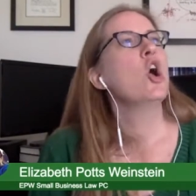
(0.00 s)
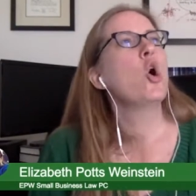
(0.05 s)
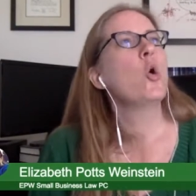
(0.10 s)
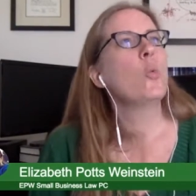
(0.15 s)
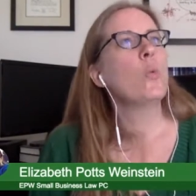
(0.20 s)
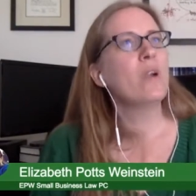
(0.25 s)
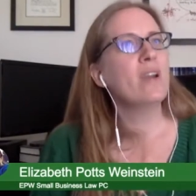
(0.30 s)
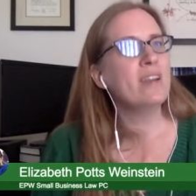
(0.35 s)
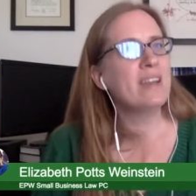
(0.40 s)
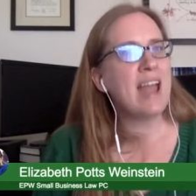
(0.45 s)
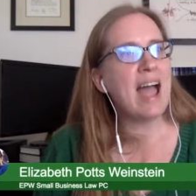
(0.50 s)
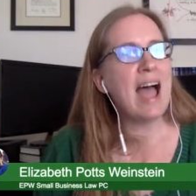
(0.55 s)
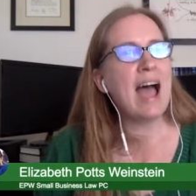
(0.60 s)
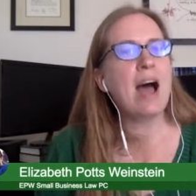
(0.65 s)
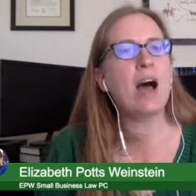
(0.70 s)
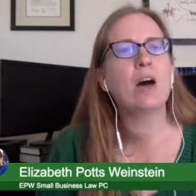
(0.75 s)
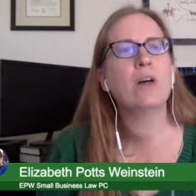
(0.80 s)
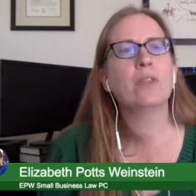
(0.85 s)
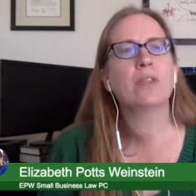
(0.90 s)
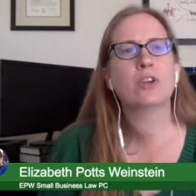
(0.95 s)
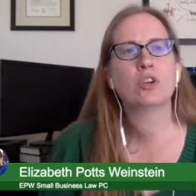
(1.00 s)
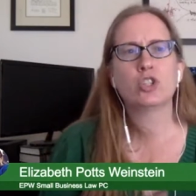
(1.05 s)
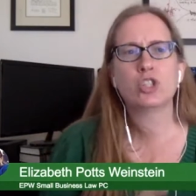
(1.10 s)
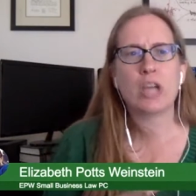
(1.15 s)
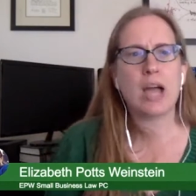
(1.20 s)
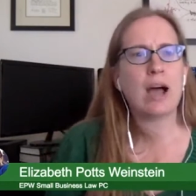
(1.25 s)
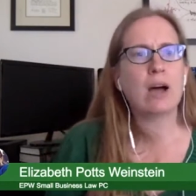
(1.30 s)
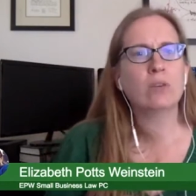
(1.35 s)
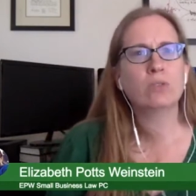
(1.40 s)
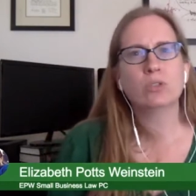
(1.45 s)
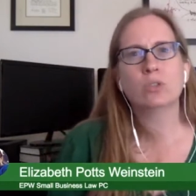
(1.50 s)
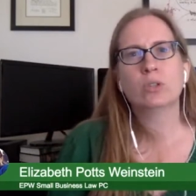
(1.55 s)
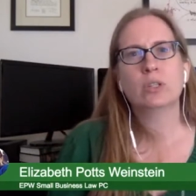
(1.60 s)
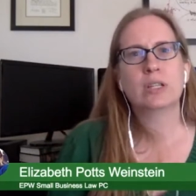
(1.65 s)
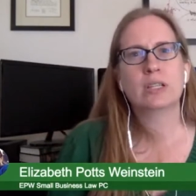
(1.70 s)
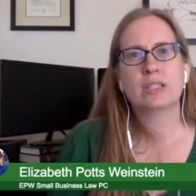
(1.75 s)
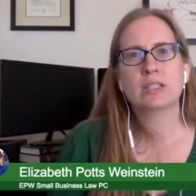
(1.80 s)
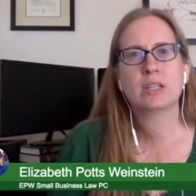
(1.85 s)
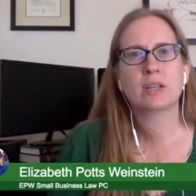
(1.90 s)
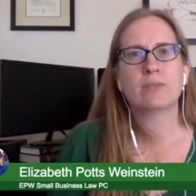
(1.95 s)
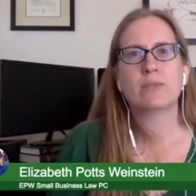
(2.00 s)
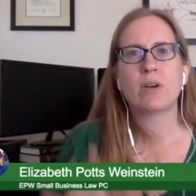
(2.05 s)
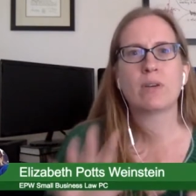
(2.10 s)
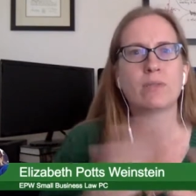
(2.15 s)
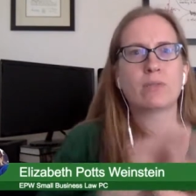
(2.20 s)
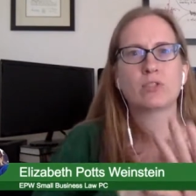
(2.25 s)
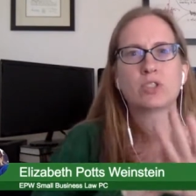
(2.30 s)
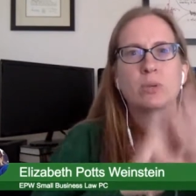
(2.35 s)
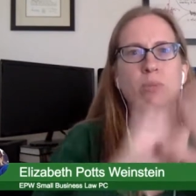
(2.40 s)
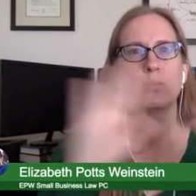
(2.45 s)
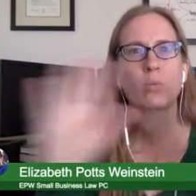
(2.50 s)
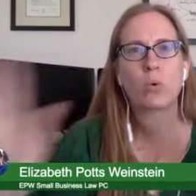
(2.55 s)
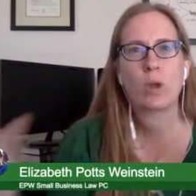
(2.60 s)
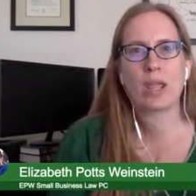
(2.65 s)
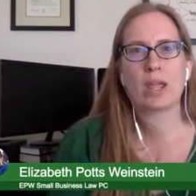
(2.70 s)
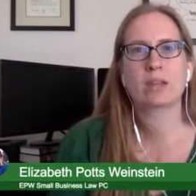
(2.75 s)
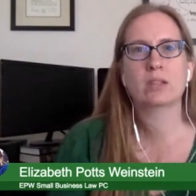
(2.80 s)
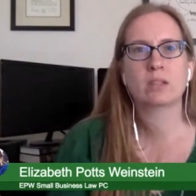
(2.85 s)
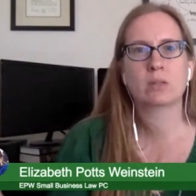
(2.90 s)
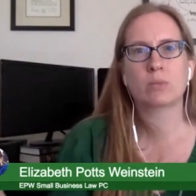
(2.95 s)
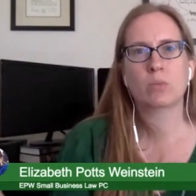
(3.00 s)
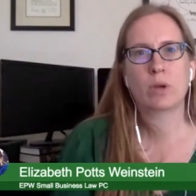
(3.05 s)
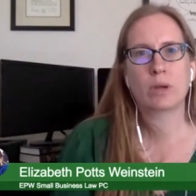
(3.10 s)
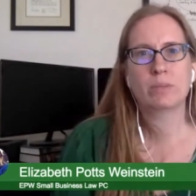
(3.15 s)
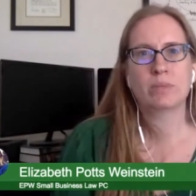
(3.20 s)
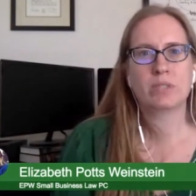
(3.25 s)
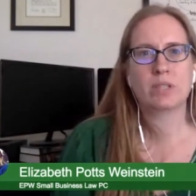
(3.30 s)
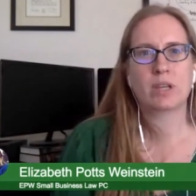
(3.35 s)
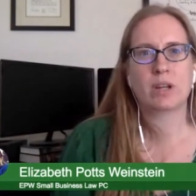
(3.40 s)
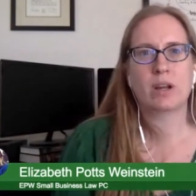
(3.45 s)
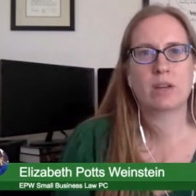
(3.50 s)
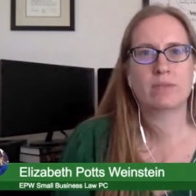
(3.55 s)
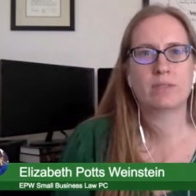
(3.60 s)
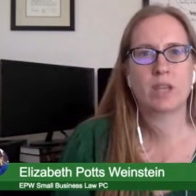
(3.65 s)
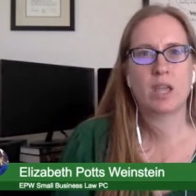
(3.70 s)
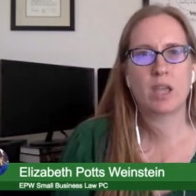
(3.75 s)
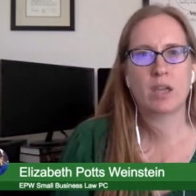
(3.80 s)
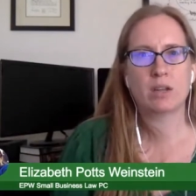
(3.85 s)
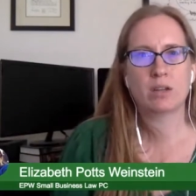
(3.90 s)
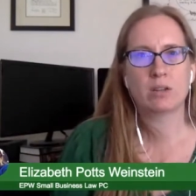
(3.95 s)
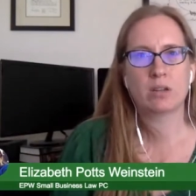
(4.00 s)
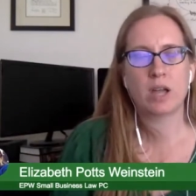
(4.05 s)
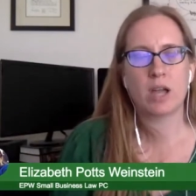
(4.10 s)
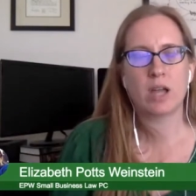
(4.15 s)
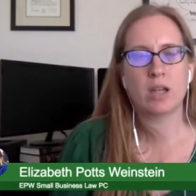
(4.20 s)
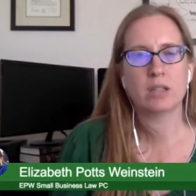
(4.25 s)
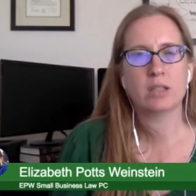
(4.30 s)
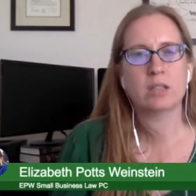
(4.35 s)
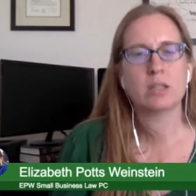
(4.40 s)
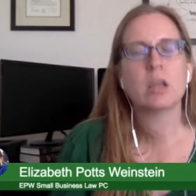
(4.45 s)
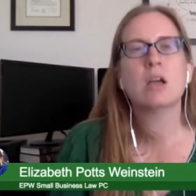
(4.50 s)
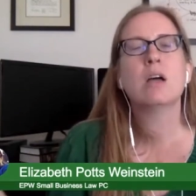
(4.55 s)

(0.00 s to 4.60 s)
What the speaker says: Where now they're downloading stuff off some random website off the internet.